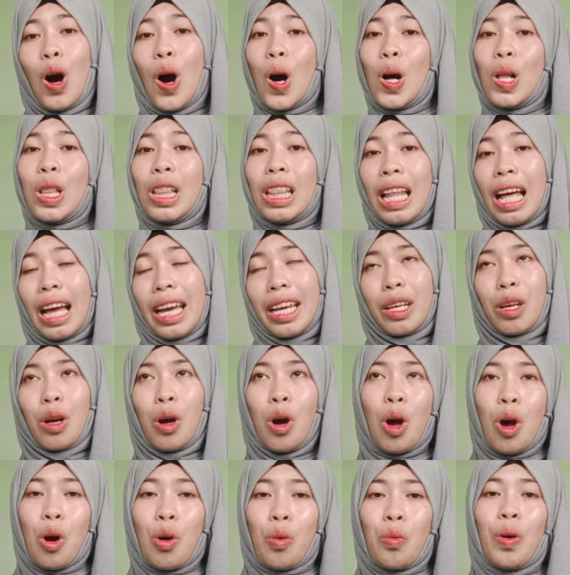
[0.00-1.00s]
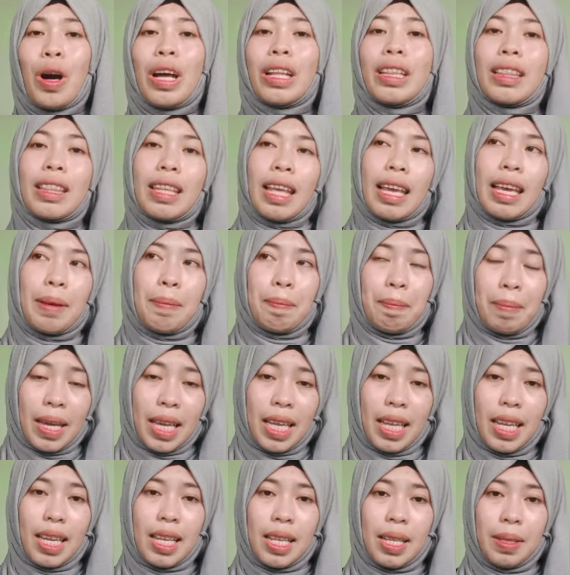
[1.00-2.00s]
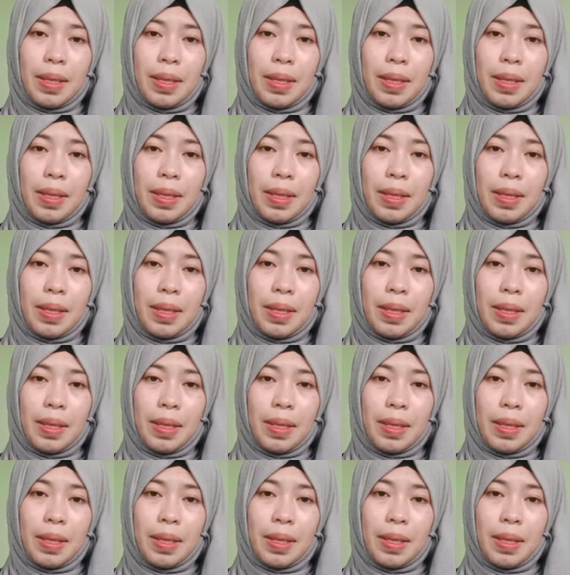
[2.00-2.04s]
all like what they mean.